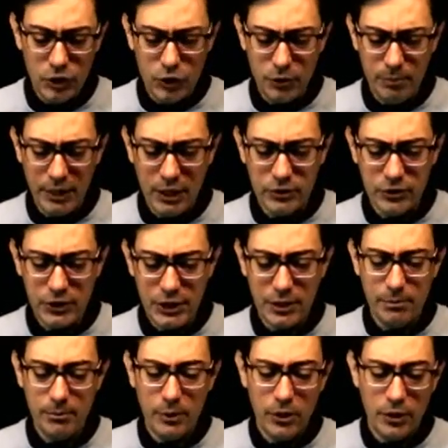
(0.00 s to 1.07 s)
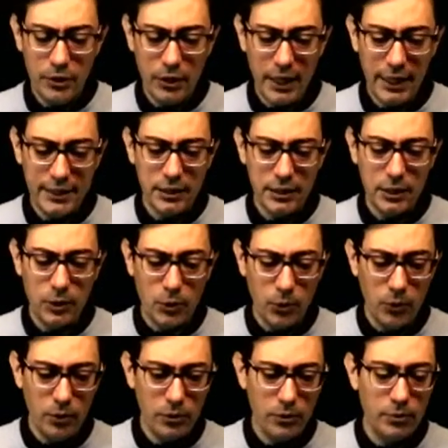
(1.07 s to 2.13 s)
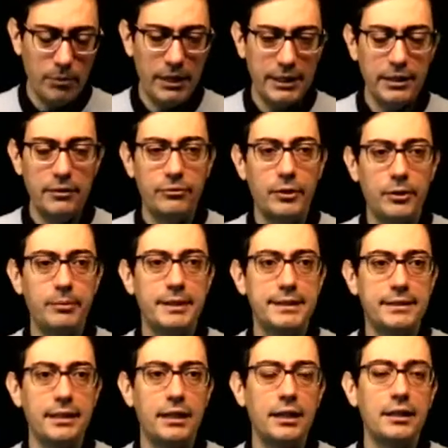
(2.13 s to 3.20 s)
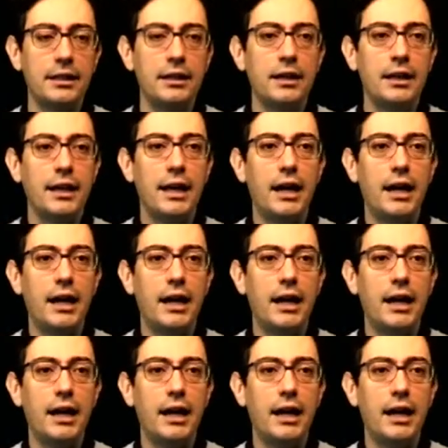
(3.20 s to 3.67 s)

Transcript: should be considered more as a tool to better inform design,